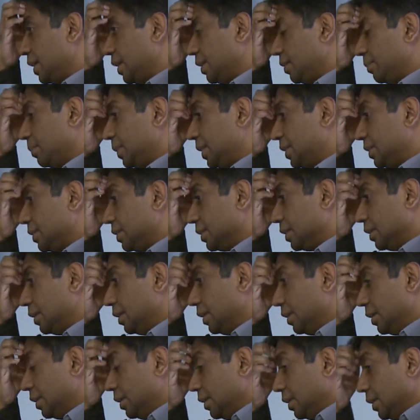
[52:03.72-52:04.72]
elements.
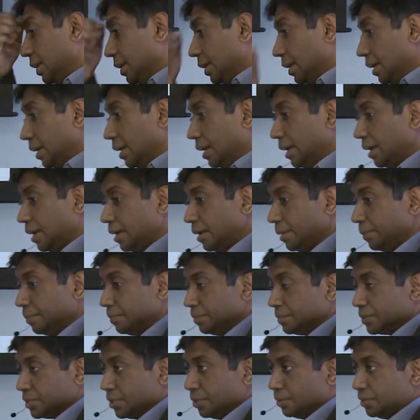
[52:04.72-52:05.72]

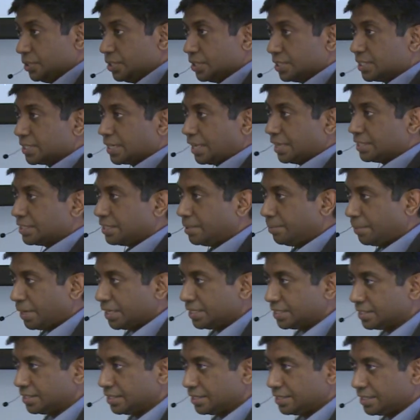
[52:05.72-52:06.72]
So just
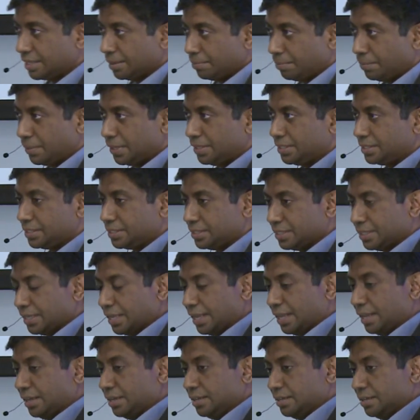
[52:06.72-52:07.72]
customize the templates,
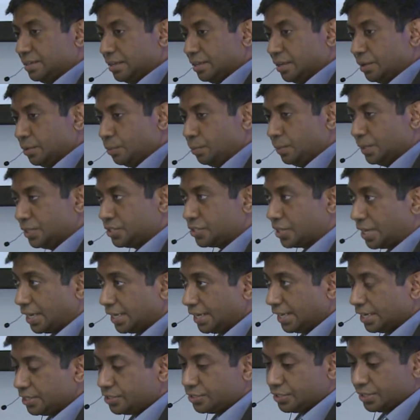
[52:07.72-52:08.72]
and we'll try
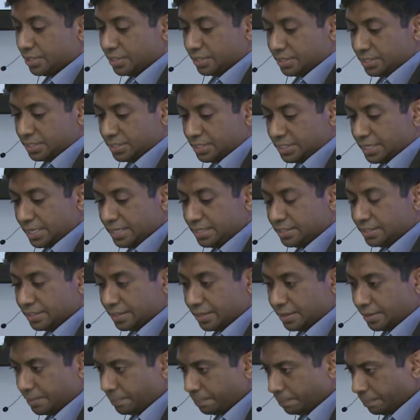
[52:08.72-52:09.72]
and get to the
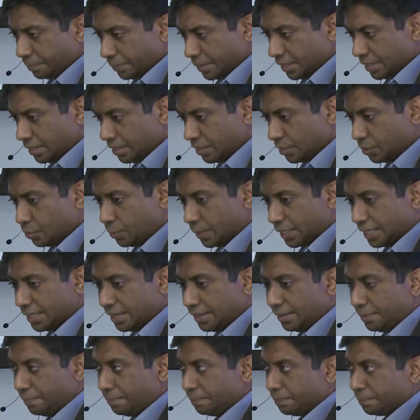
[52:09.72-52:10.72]
data
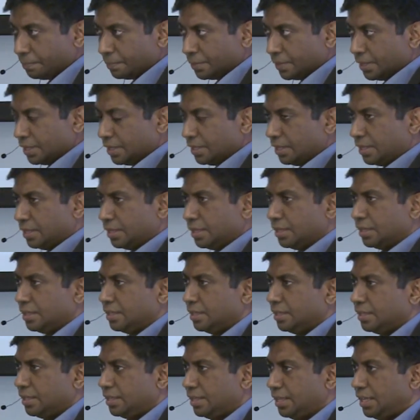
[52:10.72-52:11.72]
quickly.
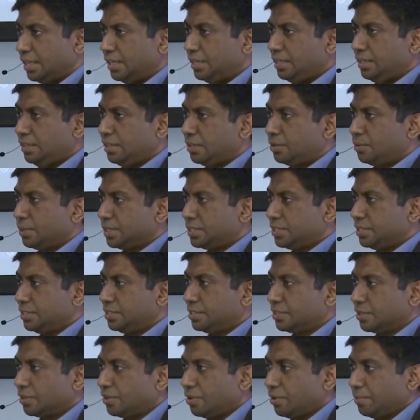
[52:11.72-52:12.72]
Any
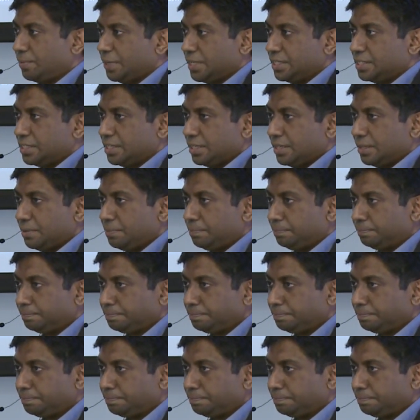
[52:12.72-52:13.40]
questions or comments there?